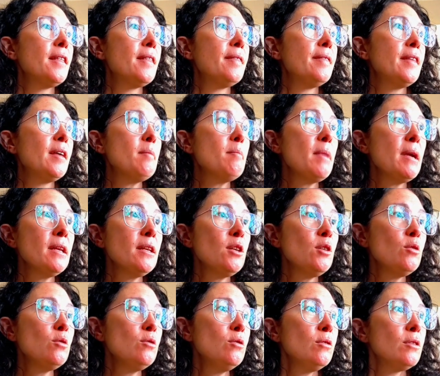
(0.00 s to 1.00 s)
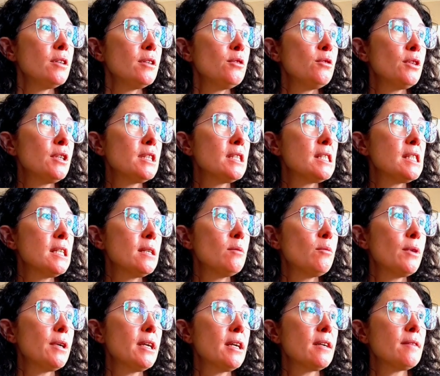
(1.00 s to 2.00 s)
The menu, you can see
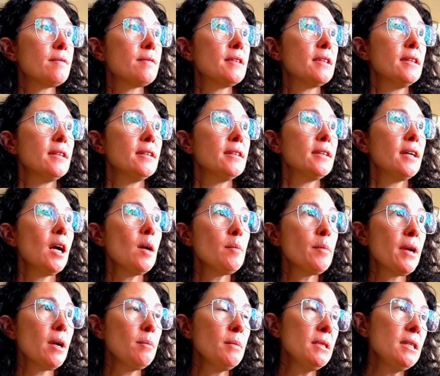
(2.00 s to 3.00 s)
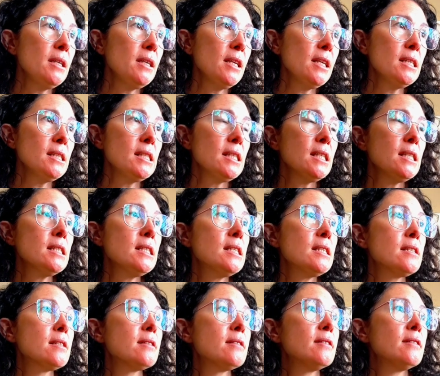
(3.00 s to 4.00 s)
we have the upcoming classes,
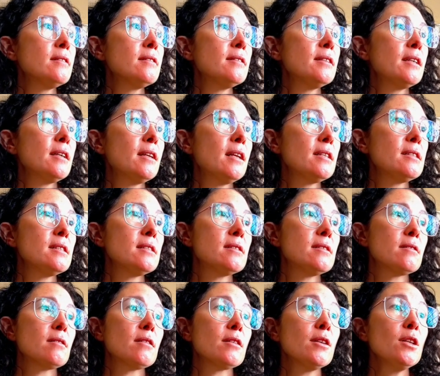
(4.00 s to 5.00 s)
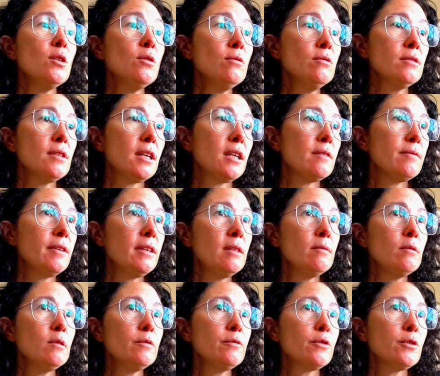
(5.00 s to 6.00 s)
the classes that are new, that are
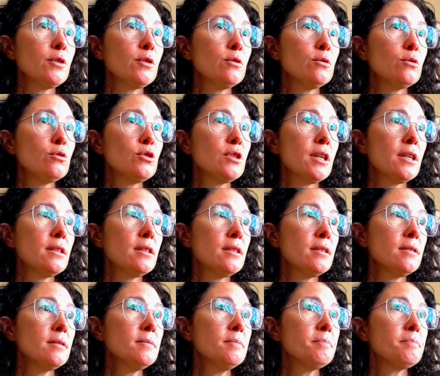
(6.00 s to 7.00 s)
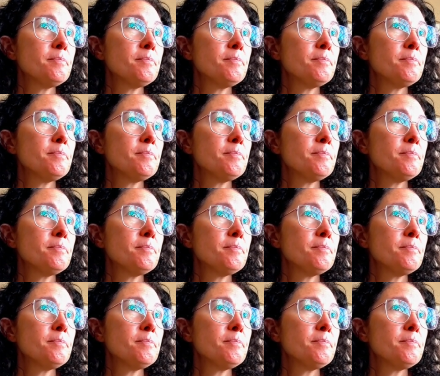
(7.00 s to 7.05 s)
available for you to sign in,